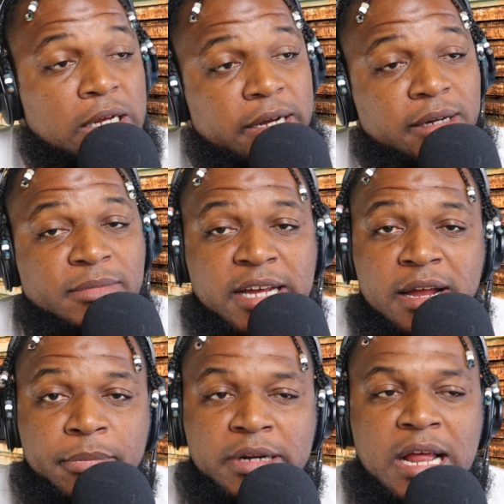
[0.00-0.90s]
You know what I'm
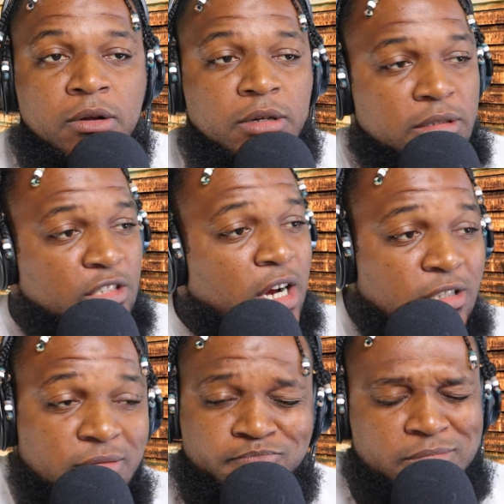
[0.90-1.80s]
saying? But no,
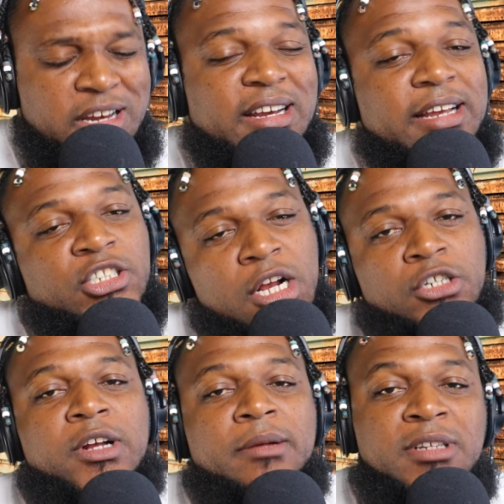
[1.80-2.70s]
church, nigga, let
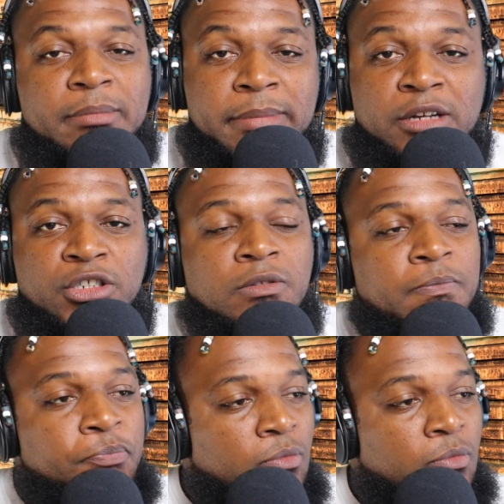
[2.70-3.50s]
church drop something about you.